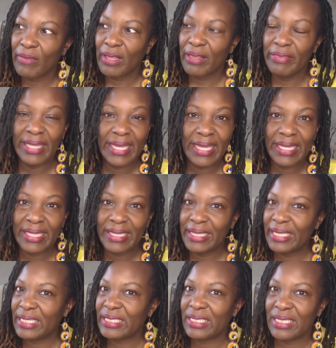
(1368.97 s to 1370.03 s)
then
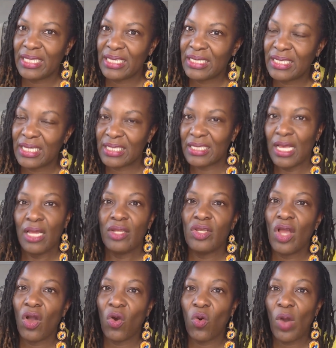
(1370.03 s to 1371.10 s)
this."
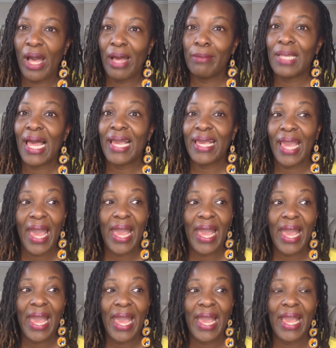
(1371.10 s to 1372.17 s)
No, I'm like,
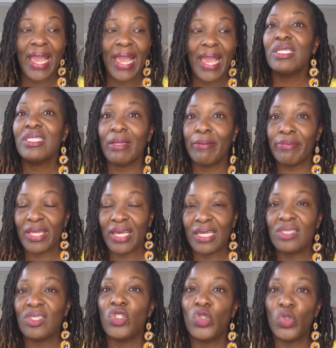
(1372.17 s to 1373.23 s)
"Hey, here are some
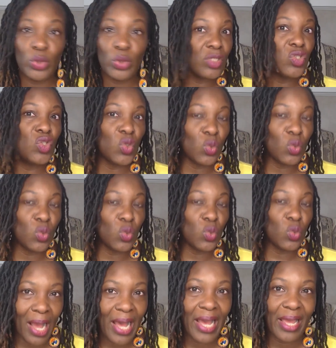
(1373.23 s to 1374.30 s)
things that you can do and
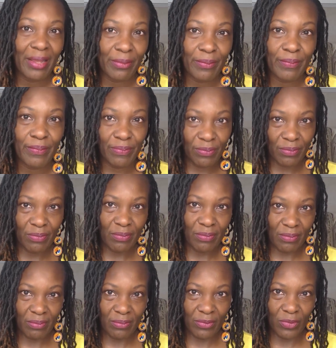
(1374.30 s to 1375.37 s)
try
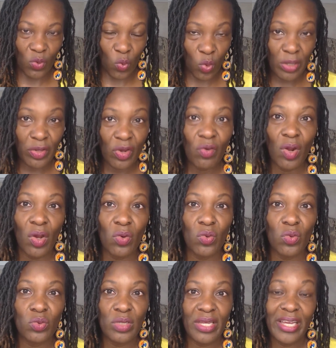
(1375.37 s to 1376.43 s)
on your
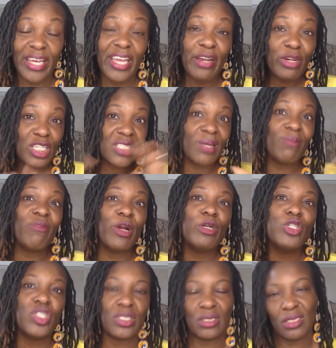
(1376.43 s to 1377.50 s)
own. Here are some
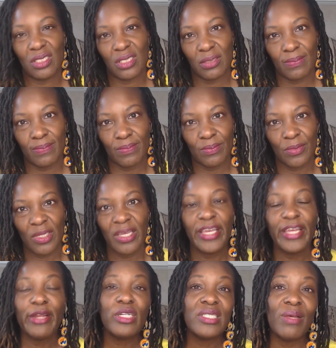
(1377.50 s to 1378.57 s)
versions.
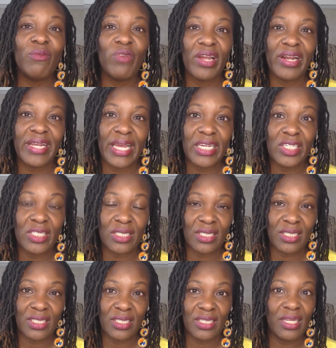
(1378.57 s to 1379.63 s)
Here are some
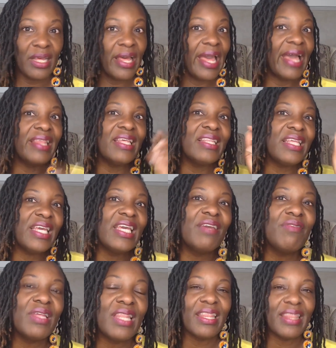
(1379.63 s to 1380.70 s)
variations." And then
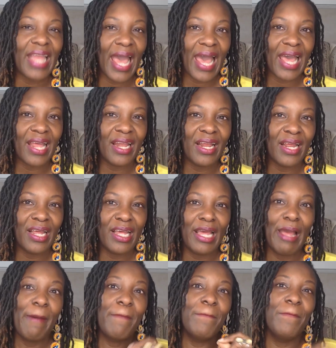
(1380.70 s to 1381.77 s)
even that,
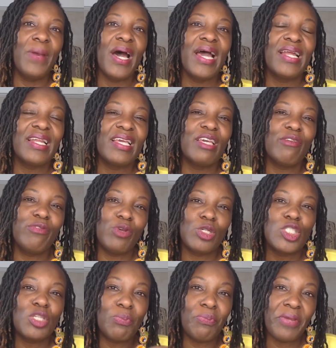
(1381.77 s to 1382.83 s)
but if your
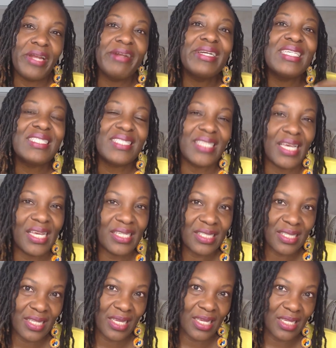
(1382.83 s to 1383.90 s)
spirit says
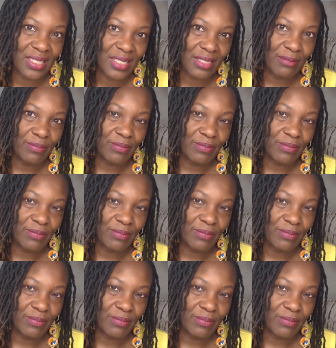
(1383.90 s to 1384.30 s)
this,